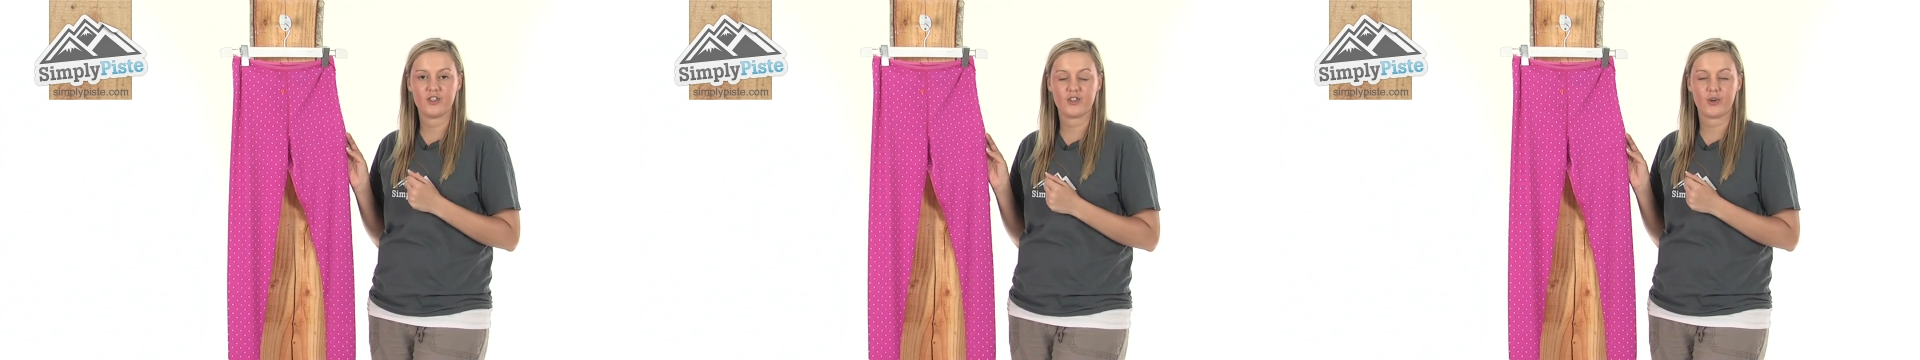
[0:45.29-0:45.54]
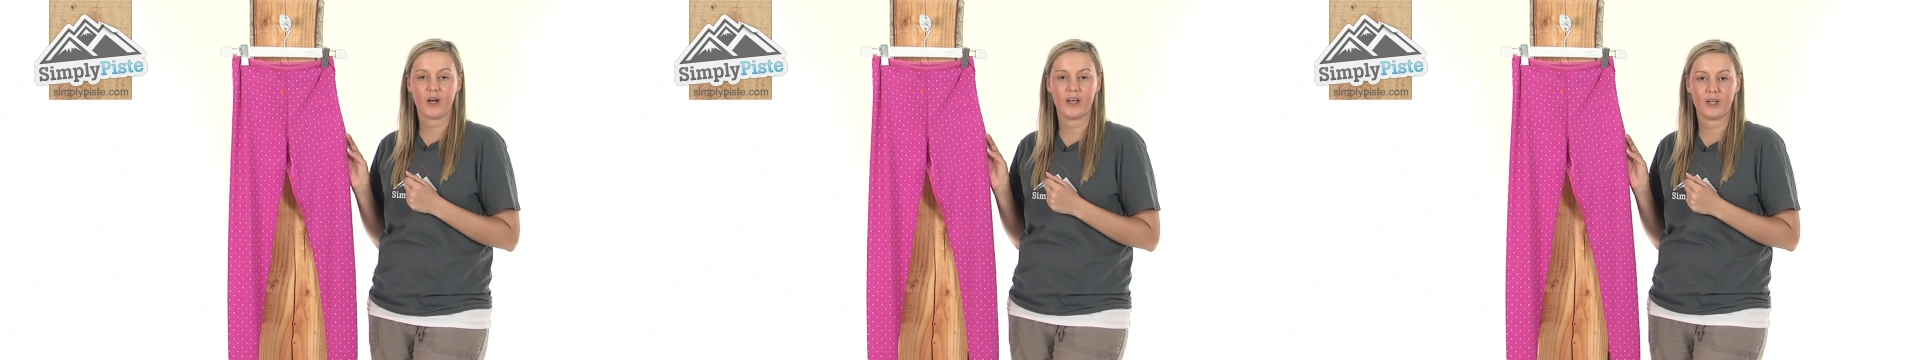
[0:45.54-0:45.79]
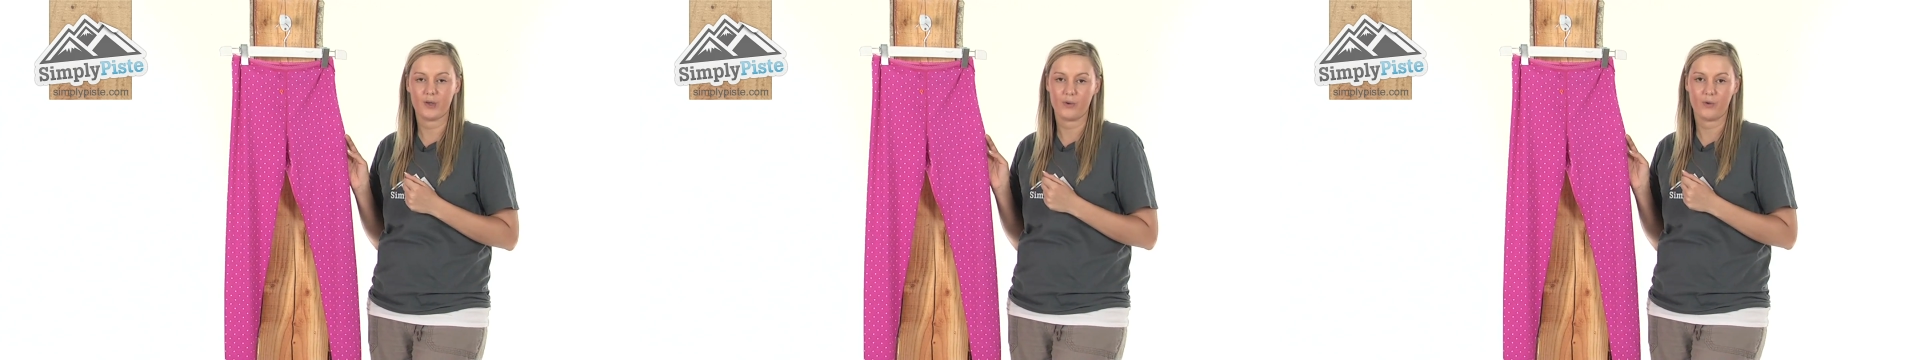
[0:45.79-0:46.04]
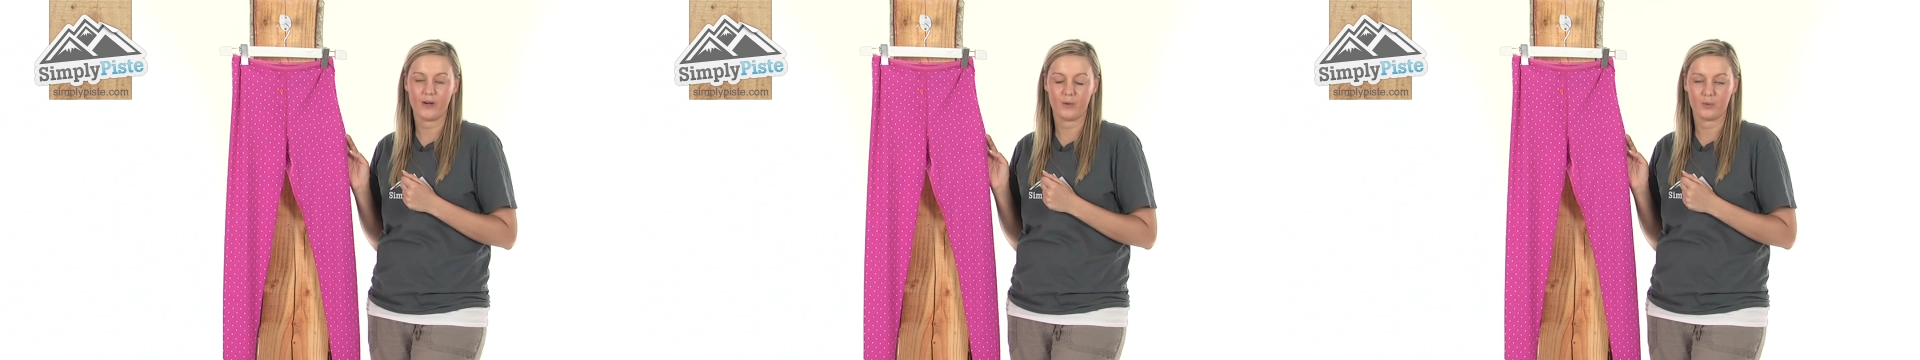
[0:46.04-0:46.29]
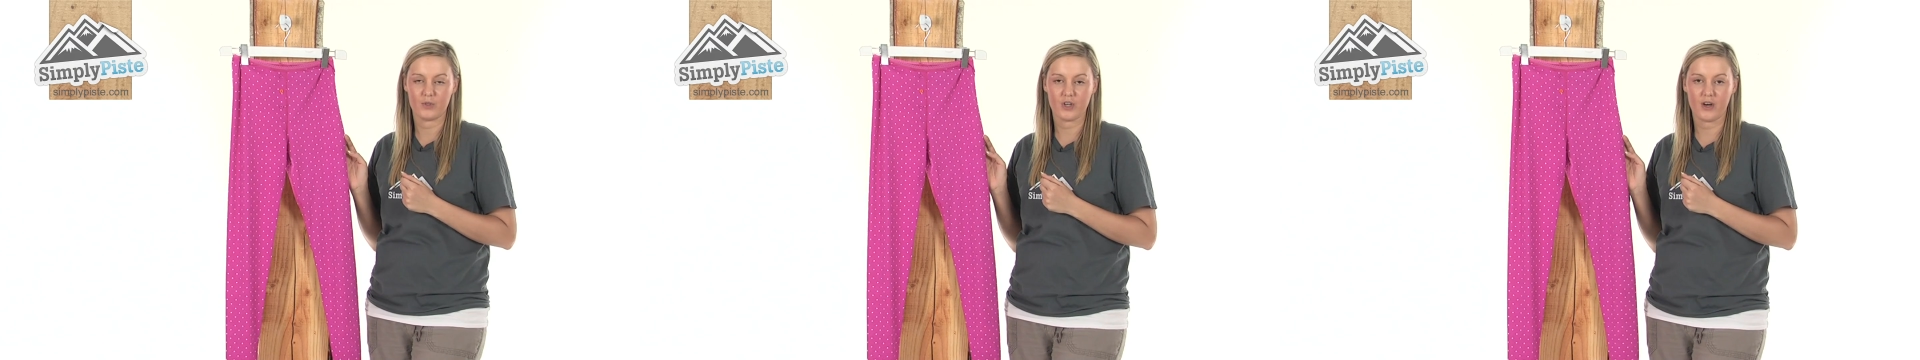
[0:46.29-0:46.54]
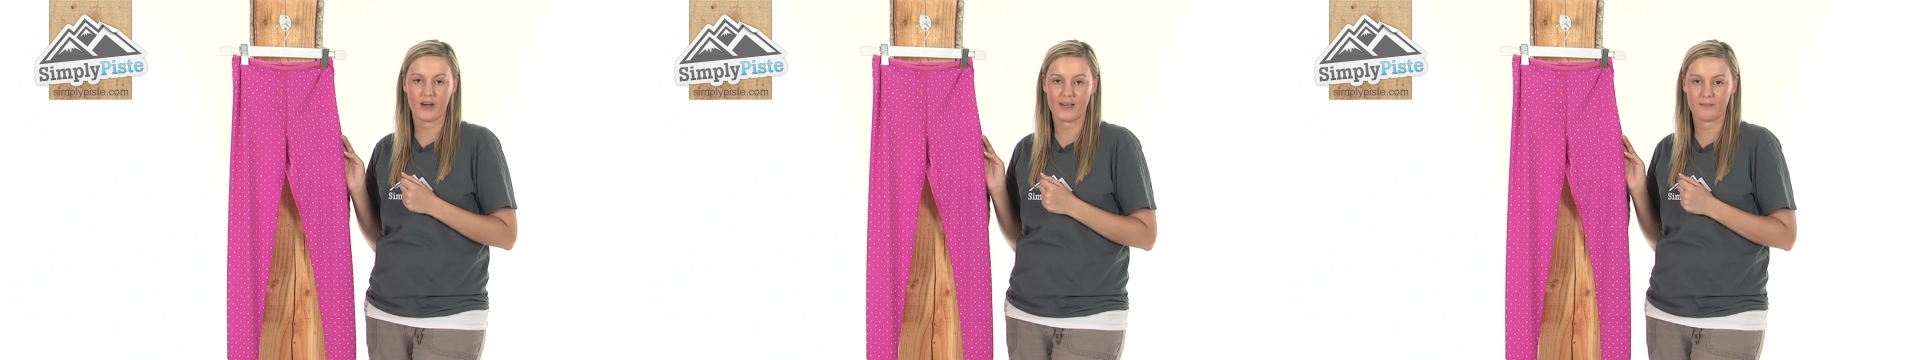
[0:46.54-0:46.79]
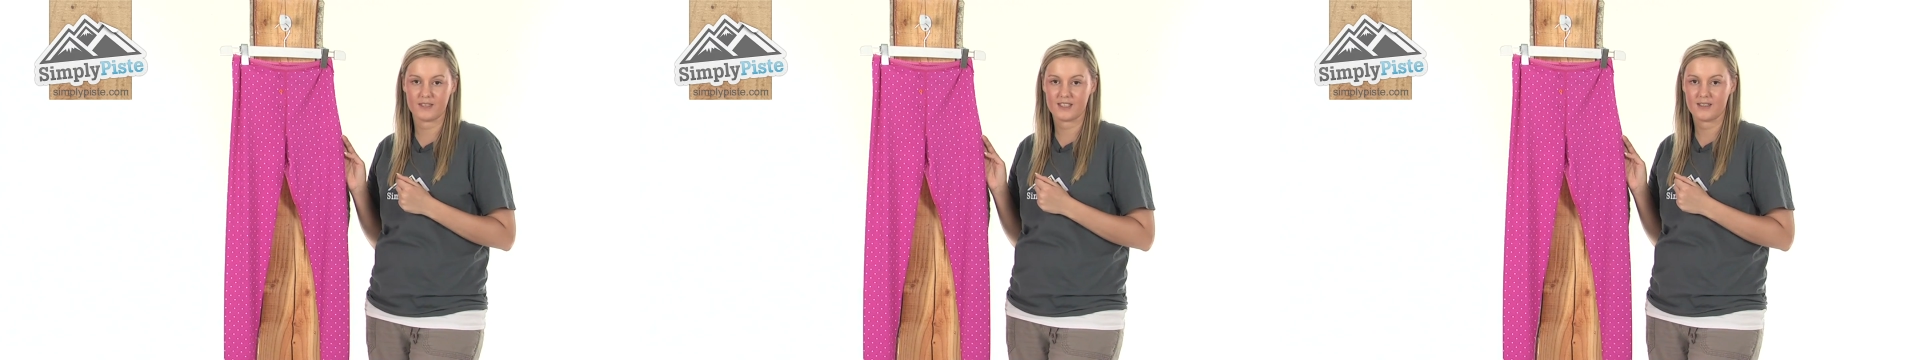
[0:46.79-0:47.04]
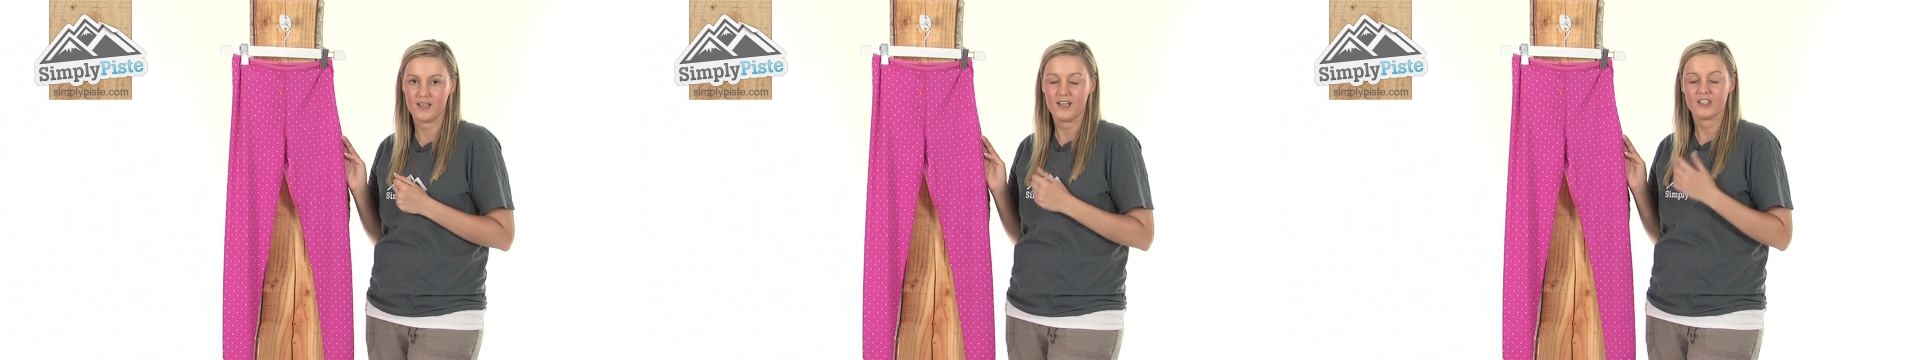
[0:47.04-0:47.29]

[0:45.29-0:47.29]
and dry and cool at all times.